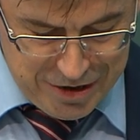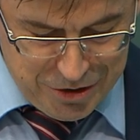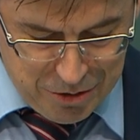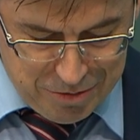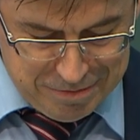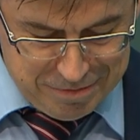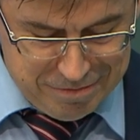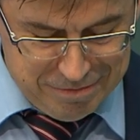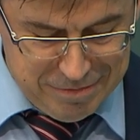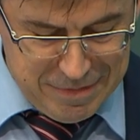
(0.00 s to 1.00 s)
So
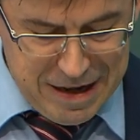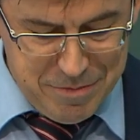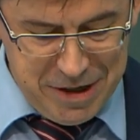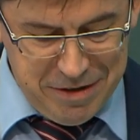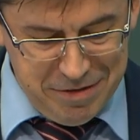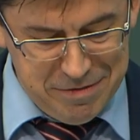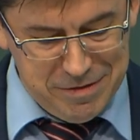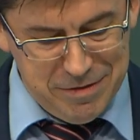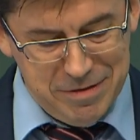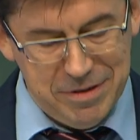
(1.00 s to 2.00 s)
let me
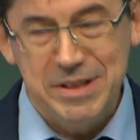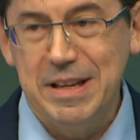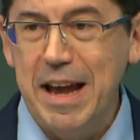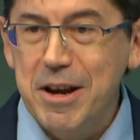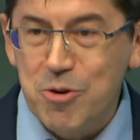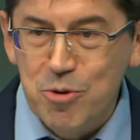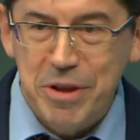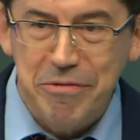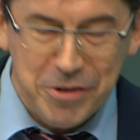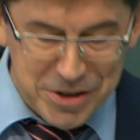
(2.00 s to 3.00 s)
say who
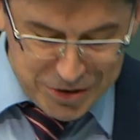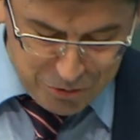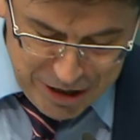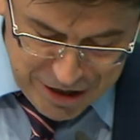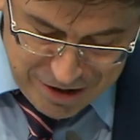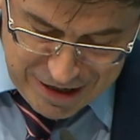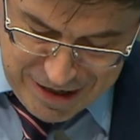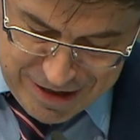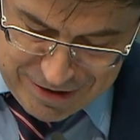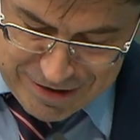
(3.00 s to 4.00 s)
the first winner
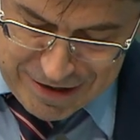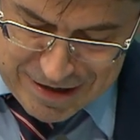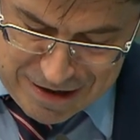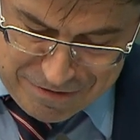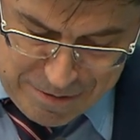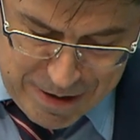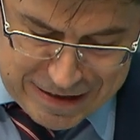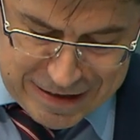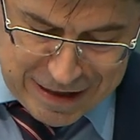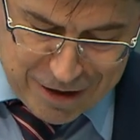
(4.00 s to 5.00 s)
is in
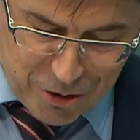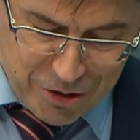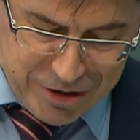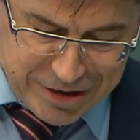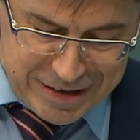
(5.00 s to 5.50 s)
alphabetical order.